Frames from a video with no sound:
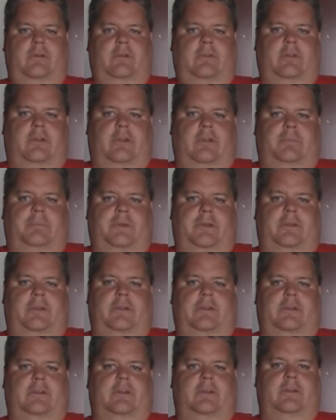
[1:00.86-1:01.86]
Tyler
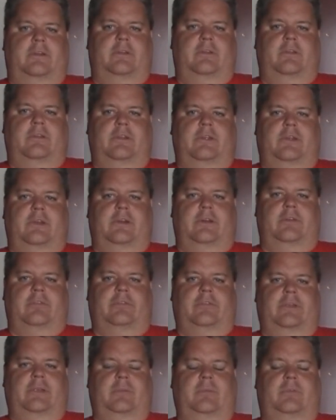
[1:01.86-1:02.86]
Pitlick to the Calgary
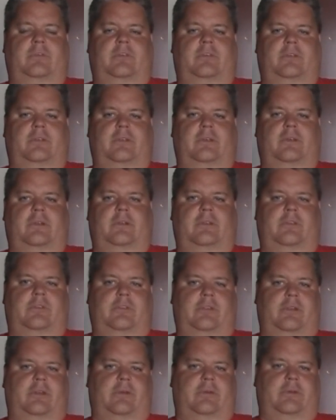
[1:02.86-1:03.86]
Flames, and the Seattle